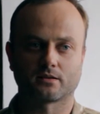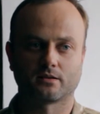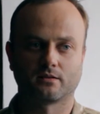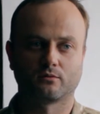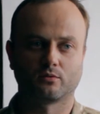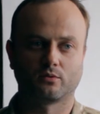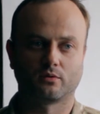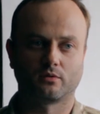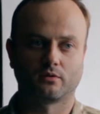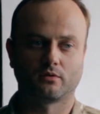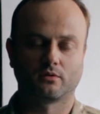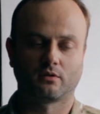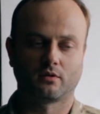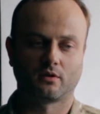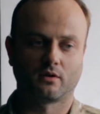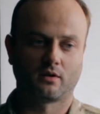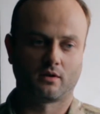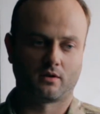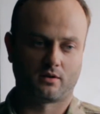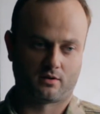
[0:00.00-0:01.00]
of the rest of
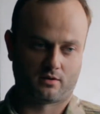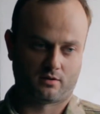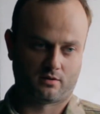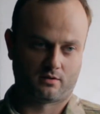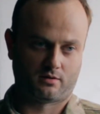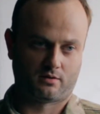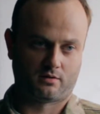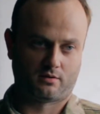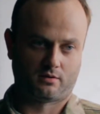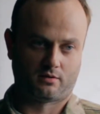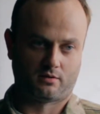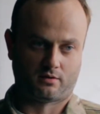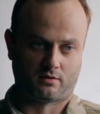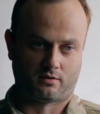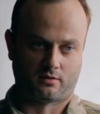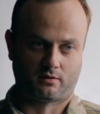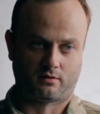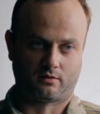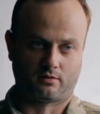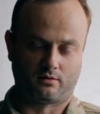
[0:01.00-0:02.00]
the groups.
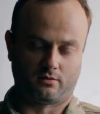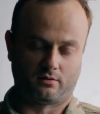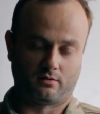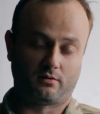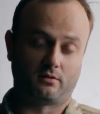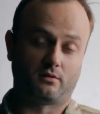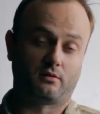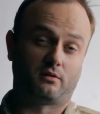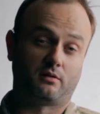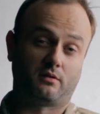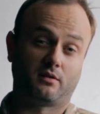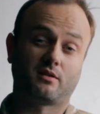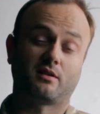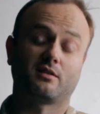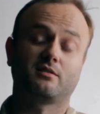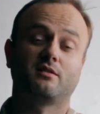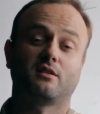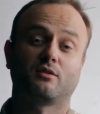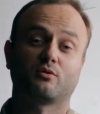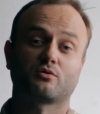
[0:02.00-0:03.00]
And
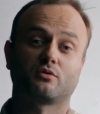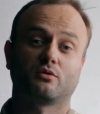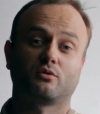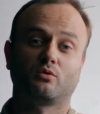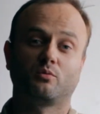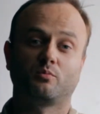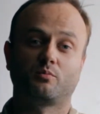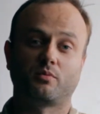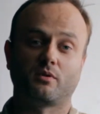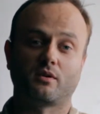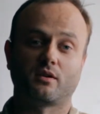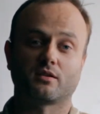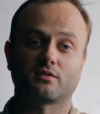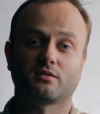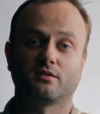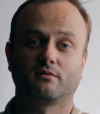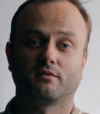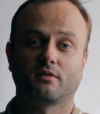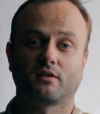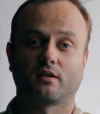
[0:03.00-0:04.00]
when the main group
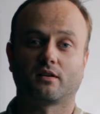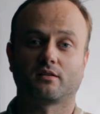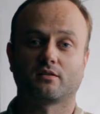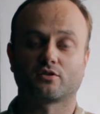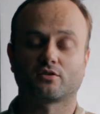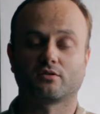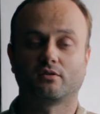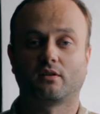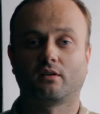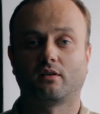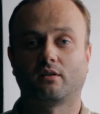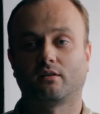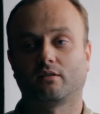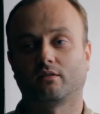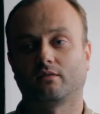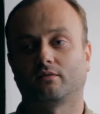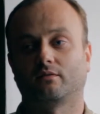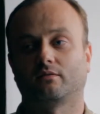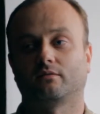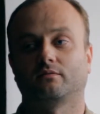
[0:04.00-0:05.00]
had already
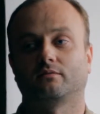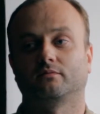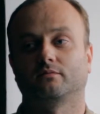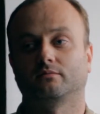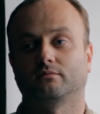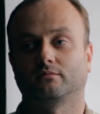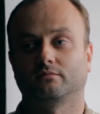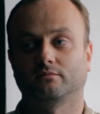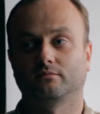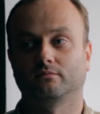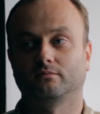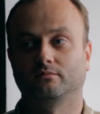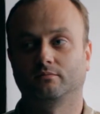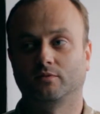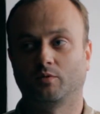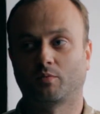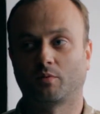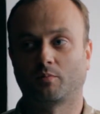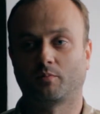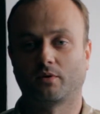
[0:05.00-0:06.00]
retrograded,
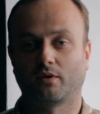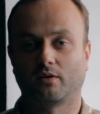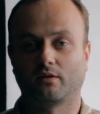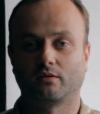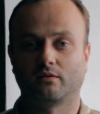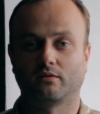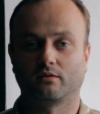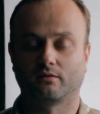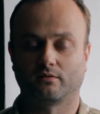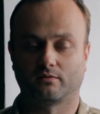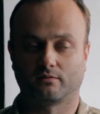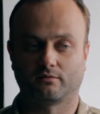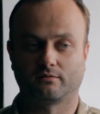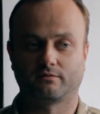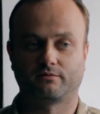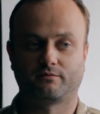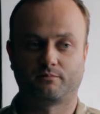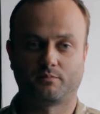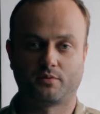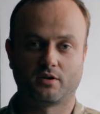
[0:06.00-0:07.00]
we
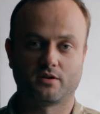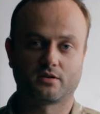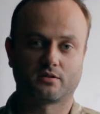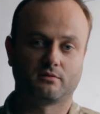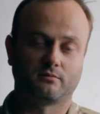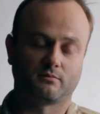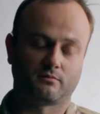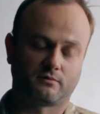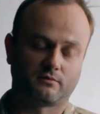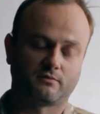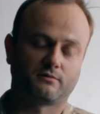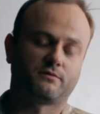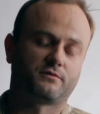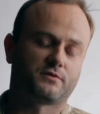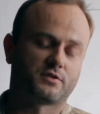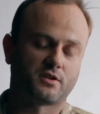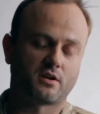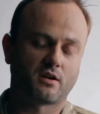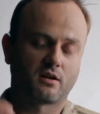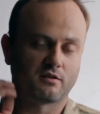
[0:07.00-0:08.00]
got into a
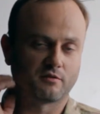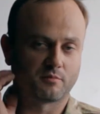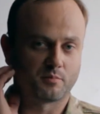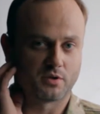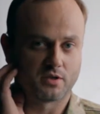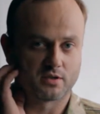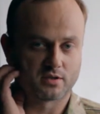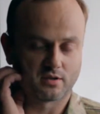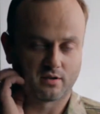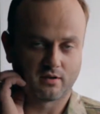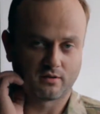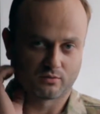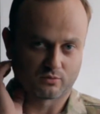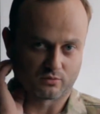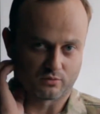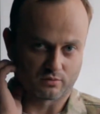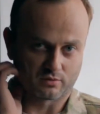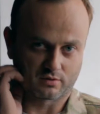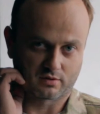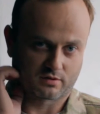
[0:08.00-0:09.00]
shootout
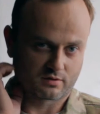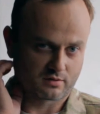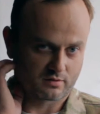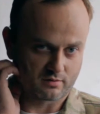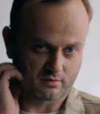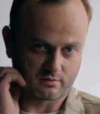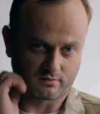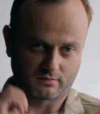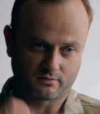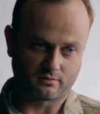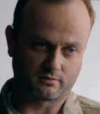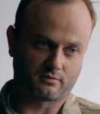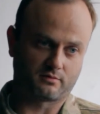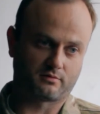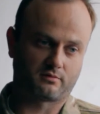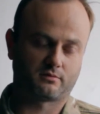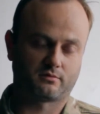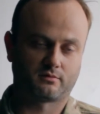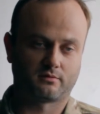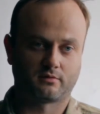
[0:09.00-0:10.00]
with
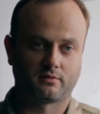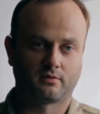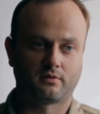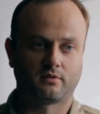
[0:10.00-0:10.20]
a